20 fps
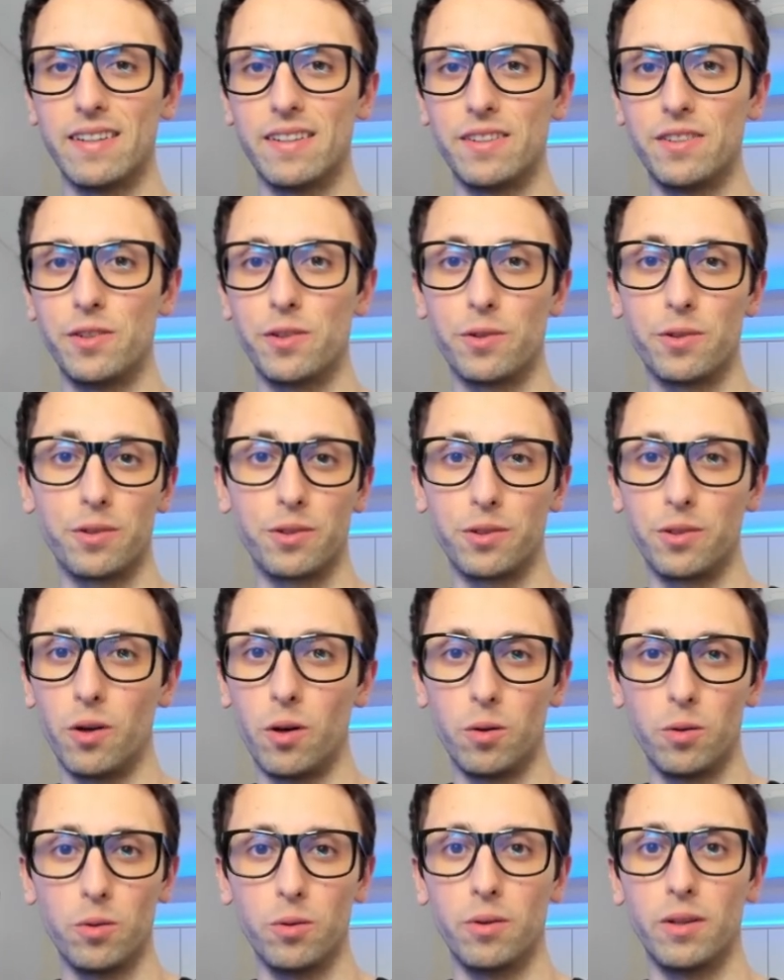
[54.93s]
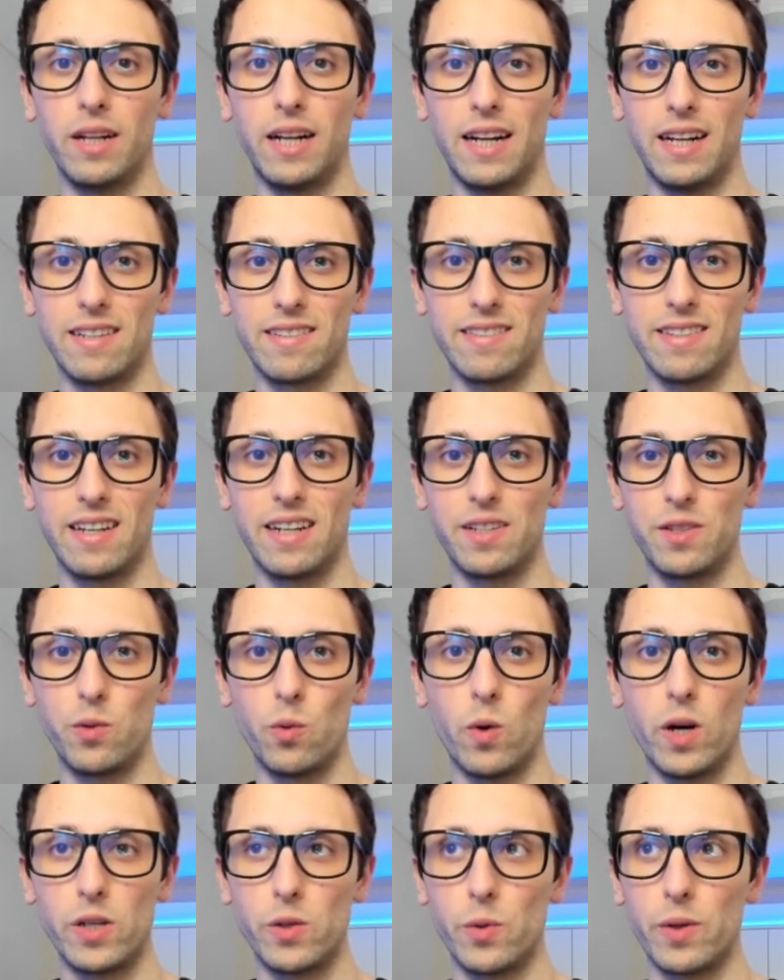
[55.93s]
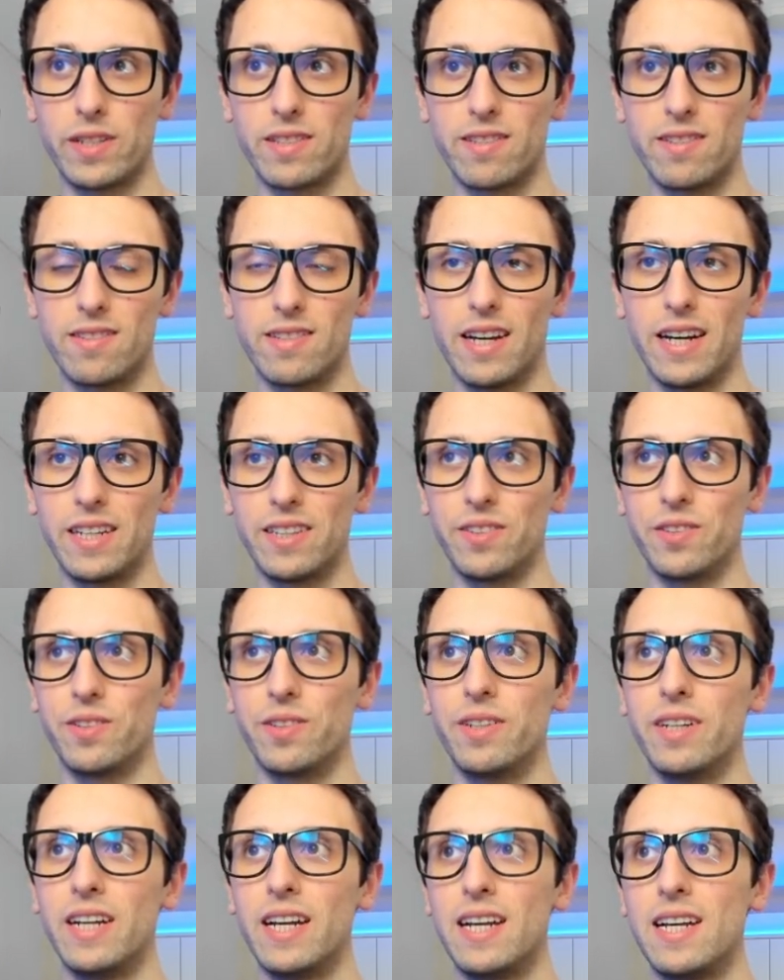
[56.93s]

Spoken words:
your goal as a UI UX designer,